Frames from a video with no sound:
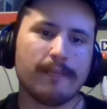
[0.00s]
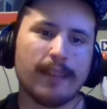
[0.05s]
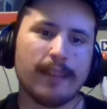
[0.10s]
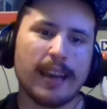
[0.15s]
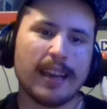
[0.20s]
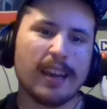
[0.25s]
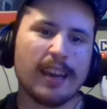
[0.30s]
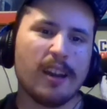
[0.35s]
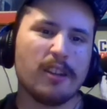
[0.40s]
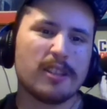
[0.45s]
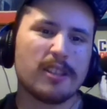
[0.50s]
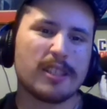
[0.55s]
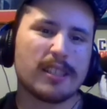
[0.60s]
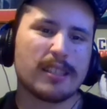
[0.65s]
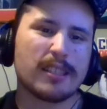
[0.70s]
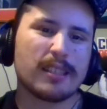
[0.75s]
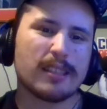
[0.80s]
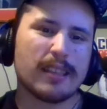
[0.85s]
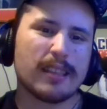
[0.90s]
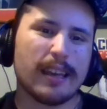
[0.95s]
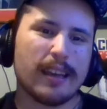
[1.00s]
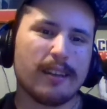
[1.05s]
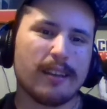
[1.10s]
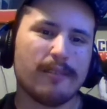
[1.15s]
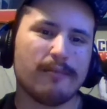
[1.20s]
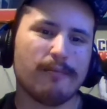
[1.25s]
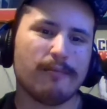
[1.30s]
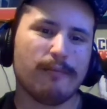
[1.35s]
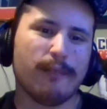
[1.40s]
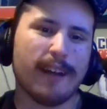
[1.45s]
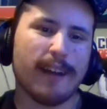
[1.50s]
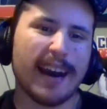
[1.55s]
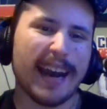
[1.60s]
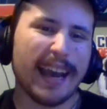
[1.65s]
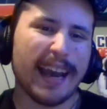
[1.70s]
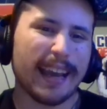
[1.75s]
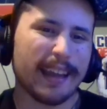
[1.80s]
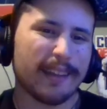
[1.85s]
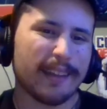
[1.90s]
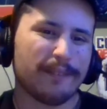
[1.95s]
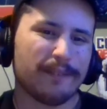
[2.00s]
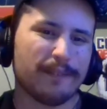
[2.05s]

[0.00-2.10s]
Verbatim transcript: I can understand why.